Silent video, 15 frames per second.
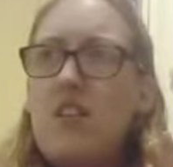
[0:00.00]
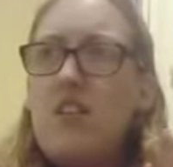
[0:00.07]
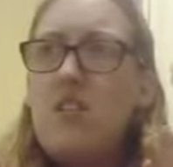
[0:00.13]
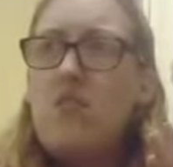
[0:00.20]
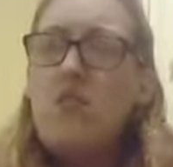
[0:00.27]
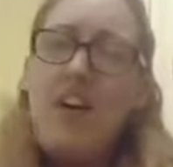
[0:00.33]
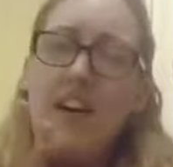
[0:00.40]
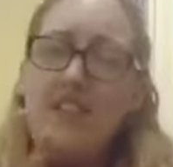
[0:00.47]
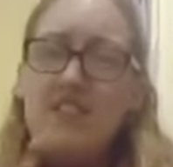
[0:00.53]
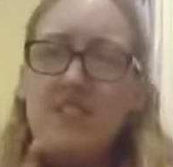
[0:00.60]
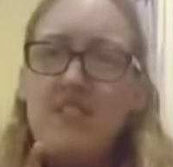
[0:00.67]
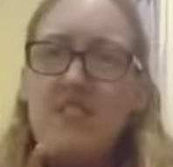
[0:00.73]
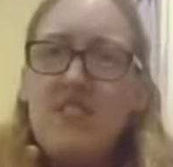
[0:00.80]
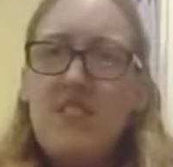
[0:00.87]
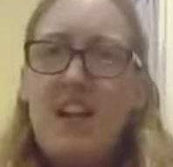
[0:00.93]

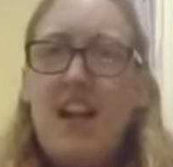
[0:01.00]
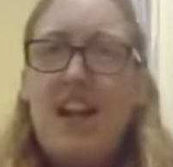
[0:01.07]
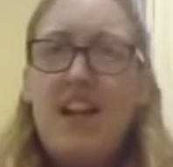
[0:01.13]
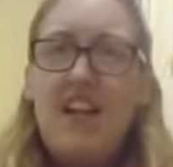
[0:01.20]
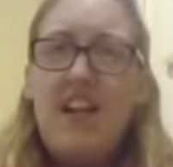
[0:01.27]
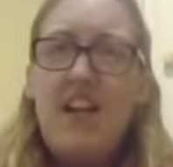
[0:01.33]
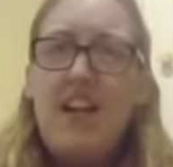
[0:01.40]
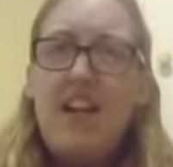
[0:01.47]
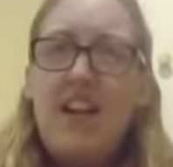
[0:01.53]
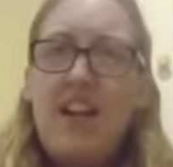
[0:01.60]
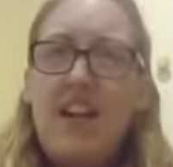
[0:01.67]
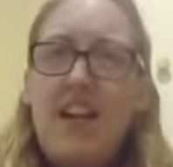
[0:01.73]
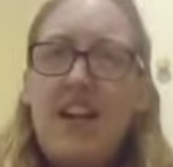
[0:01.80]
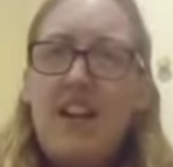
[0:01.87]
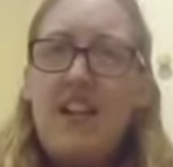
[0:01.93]
question,
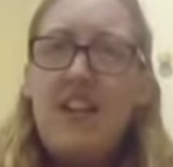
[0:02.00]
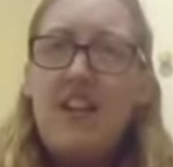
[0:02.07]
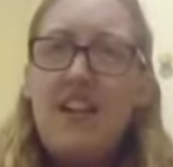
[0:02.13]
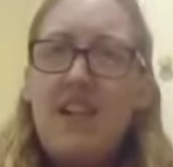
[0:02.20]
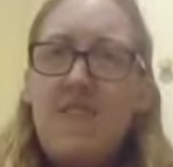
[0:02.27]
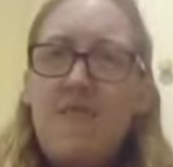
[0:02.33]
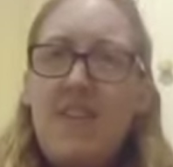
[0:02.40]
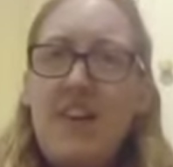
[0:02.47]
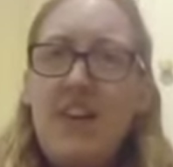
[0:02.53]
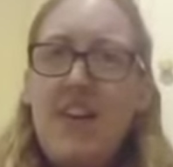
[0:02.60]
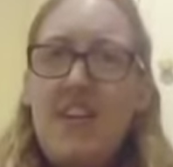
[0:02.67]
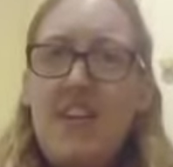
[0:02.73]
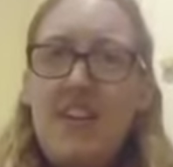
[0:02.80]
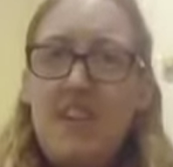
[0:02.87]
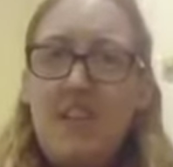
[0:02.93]
leave
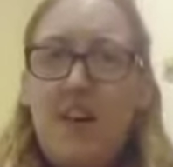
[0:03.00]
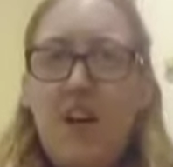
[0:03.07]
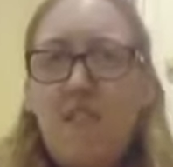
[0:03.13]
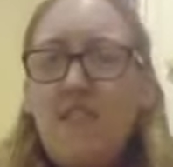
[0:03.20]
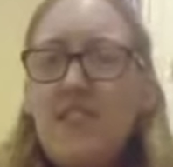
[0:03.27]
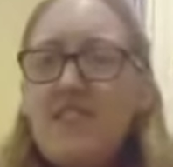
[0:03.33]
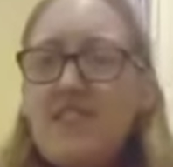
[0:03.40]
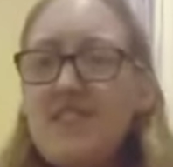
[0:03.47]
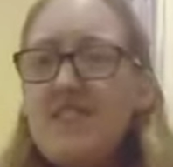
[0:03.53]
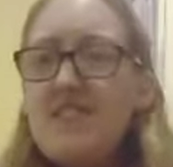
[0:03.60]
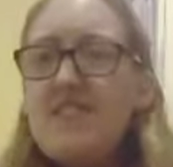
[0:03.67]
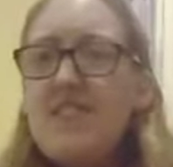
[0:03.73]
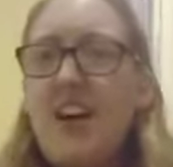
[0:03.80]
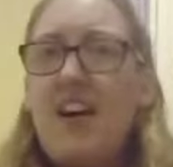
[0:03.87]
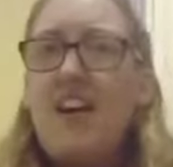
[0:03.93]
in the
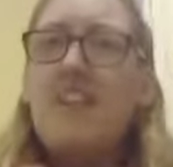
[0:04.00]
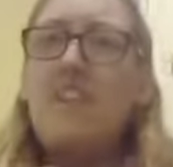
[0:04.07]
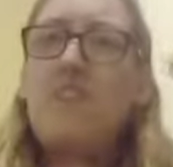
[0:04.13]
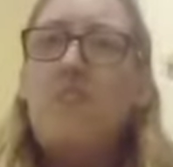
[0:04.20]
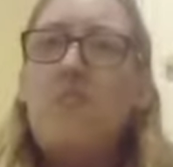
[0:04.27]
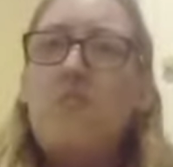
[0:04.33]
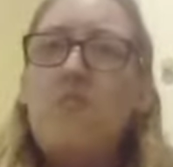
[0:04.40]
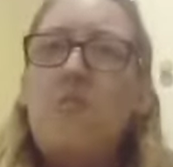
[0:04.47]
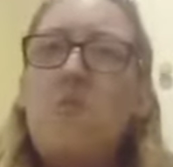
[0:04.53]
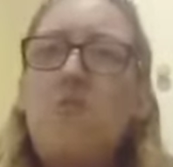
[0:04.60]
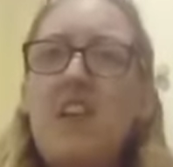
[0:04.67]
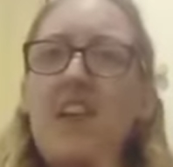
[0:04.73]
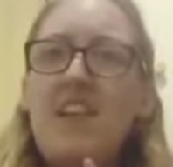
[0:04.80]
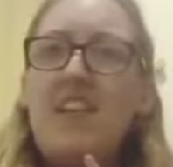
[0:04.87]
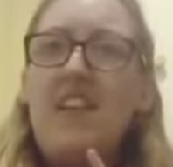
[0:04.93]
comments. I
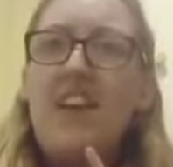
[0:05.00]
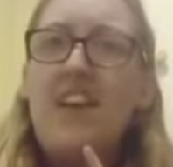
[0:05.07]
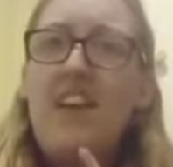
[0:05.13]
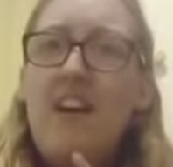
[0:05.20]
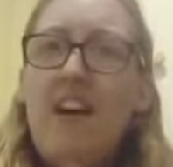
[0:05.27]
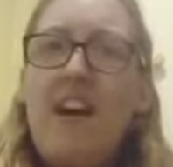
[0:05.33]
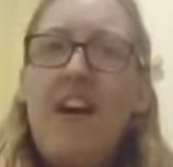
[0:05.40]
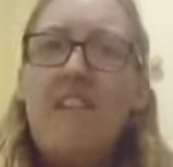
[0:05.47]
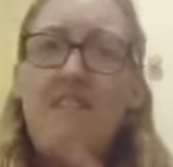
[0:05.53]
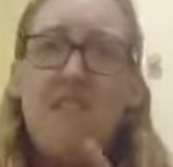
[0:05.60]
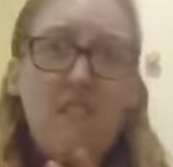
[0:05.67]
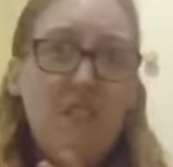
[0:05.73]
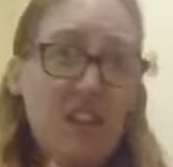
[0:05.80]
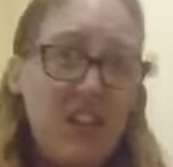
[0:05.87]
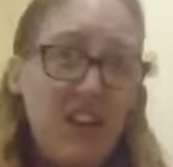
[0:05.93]
read it and
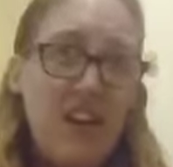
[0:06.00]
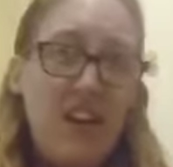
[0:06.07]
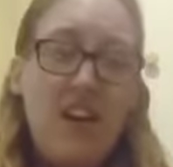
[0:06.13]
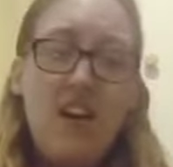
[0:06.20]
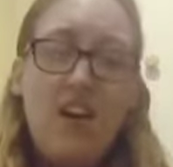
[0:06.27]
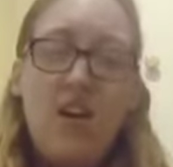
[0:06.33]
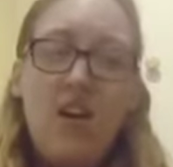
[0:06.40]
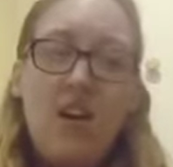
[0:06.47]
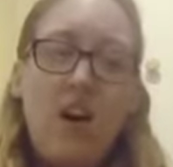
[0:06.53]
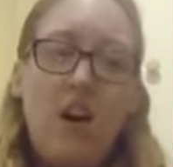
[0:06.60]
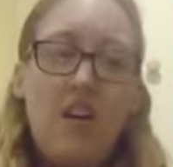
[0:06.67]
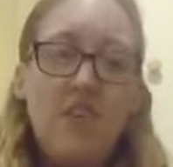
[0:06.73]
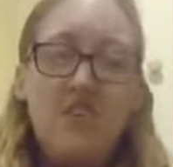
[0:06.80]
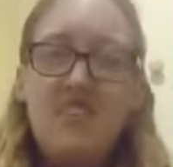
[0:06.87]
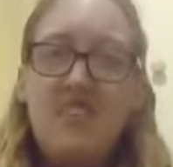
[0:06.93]

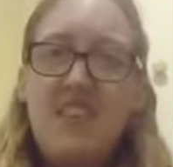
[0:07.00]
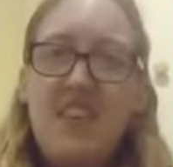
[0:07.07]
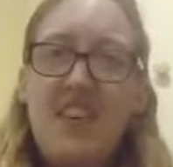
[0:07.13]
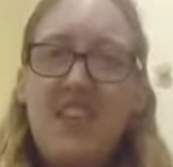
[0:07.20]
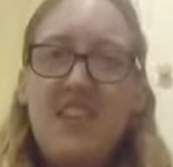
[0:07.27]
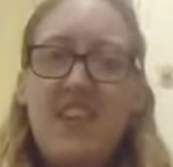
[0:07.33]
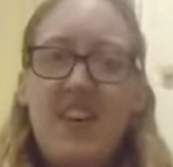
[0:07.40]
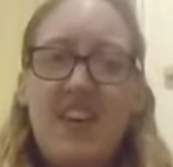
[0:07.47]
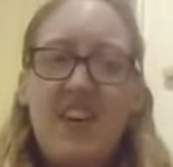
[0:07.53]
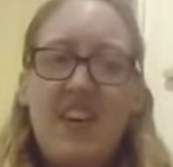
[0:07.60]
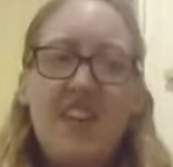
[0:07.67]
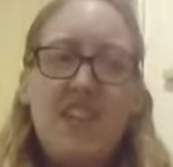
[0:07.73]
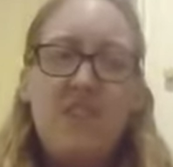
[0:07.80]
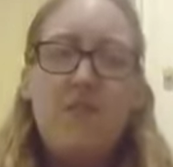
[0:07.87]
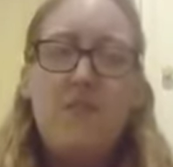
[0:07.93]
I'll see it
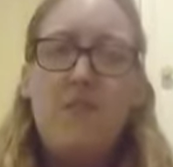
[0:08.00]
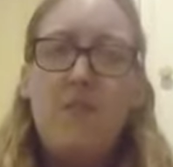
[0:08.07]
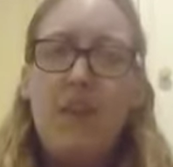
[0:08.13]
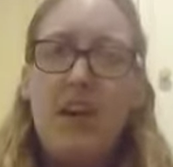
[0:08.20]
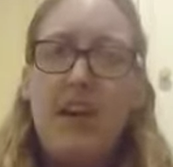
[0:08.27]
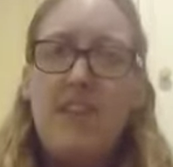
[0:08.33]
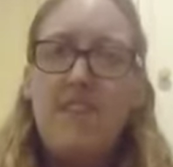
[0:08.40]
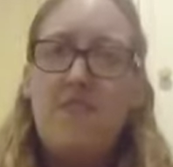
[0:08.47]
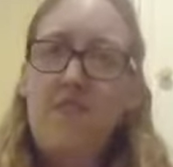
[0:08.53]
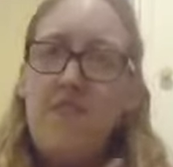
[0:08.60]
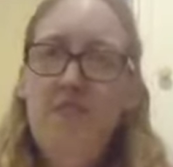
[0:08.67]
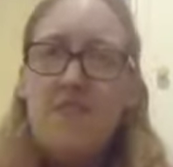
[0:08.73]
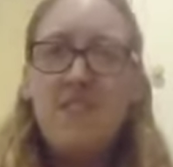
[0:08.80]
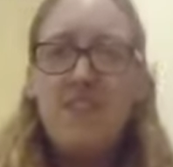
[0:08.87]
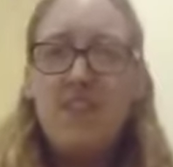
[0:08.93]
in my
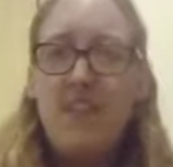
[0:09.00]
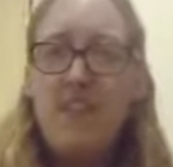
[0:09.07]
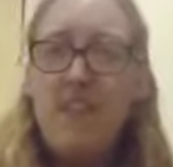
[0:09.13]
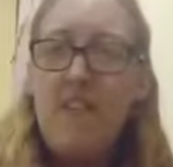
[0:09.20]
future